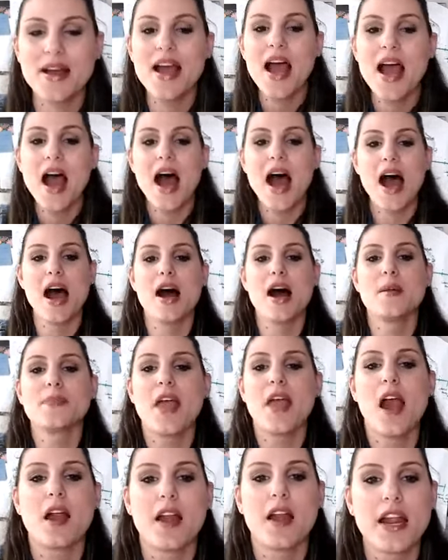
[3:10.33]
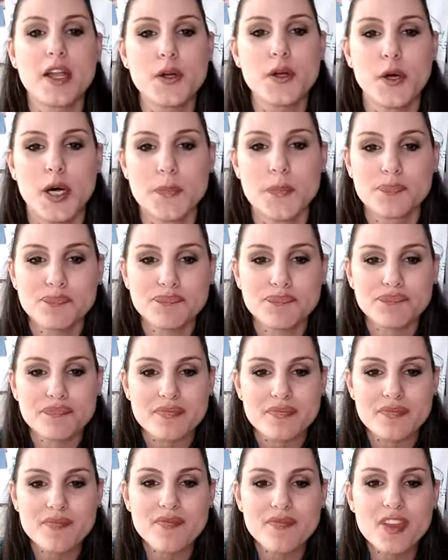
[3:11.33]
All right, cool.
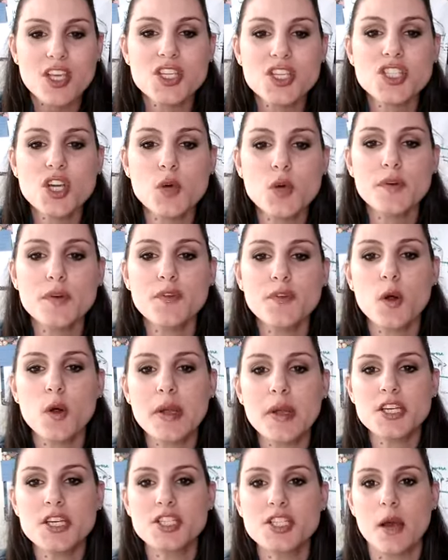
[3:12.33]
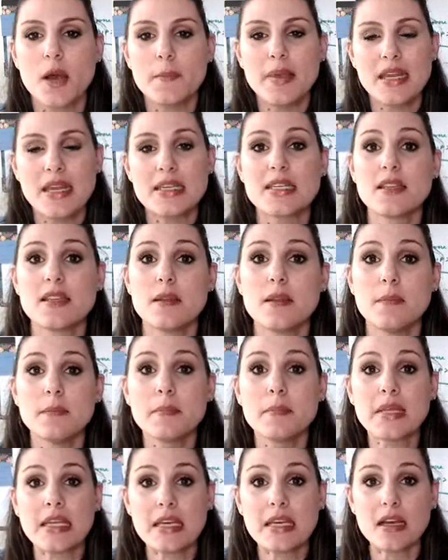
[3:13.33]
So before we jump into the
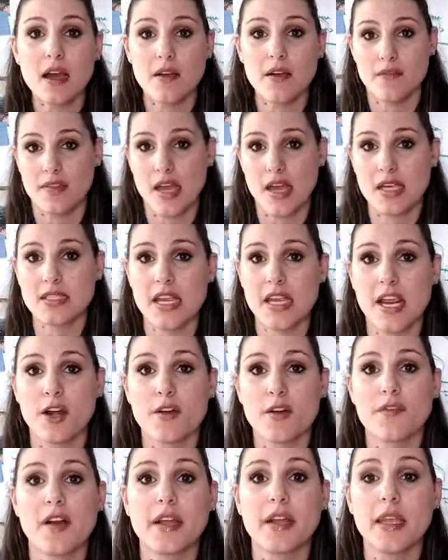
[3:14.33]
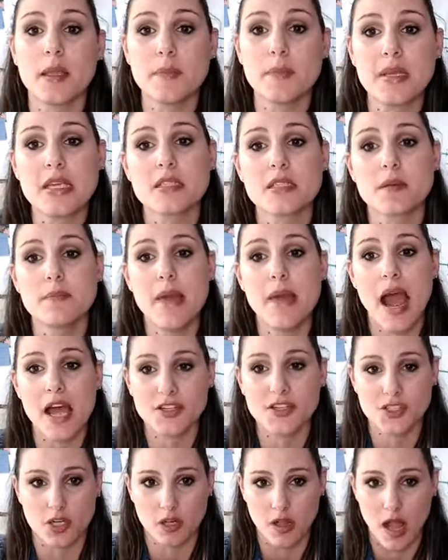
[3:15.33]
meat of this Inner Fucking Peace
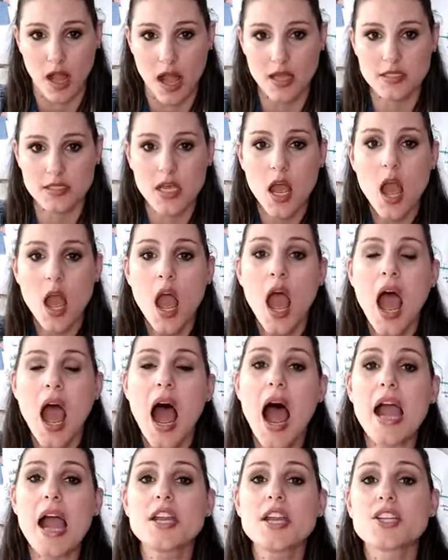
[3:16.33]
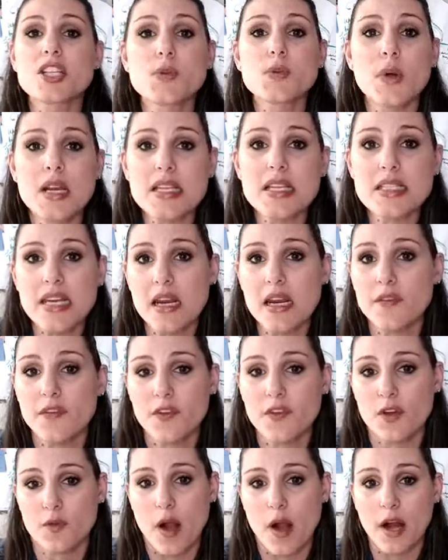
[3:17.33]
masterclass, I just want to state for the
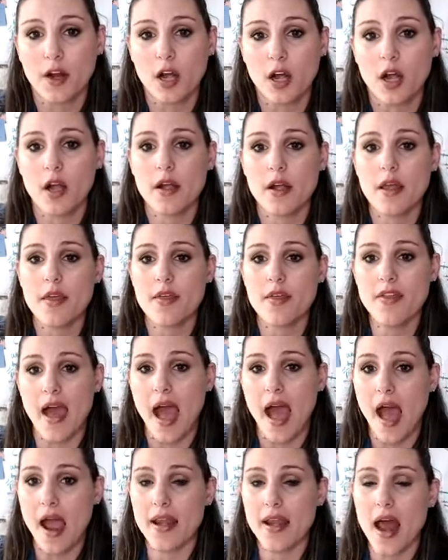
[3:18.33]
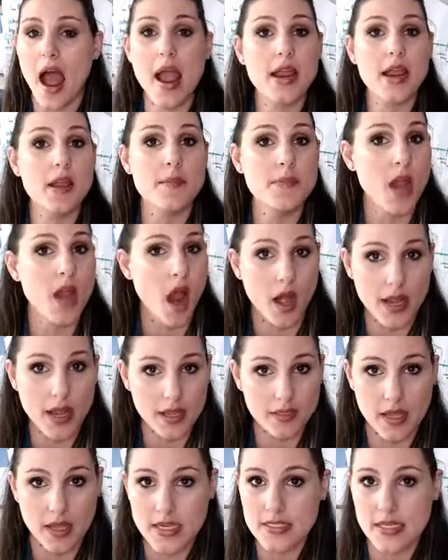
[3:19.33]
record that I am not a
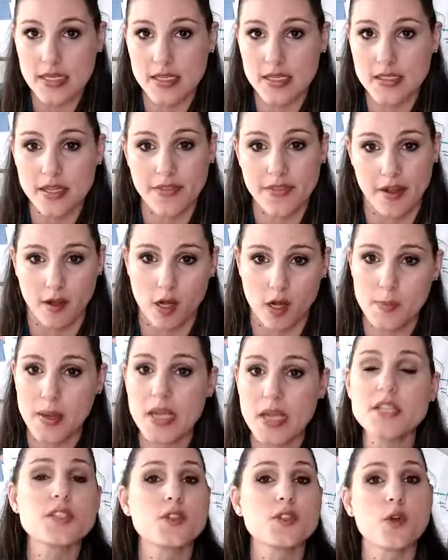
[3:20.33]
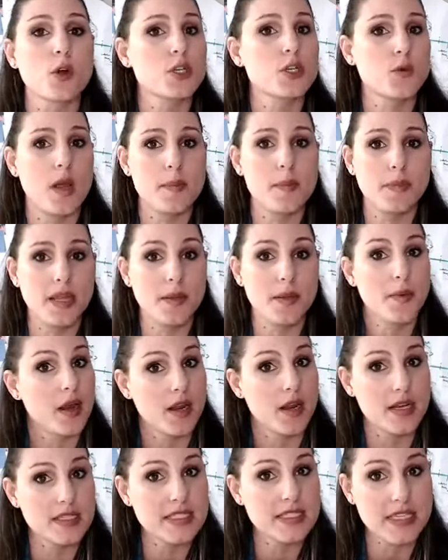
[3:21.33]
licensed therapist, nor do I play one
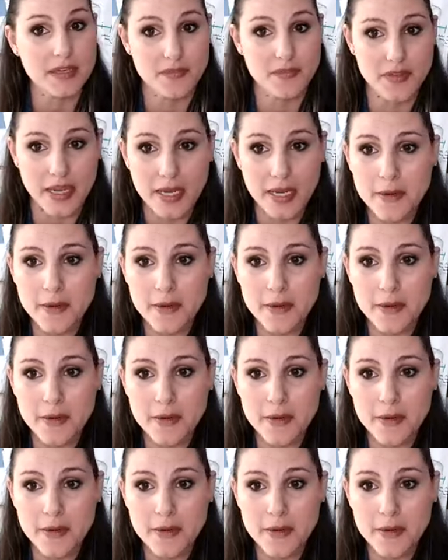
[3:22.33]
on TV.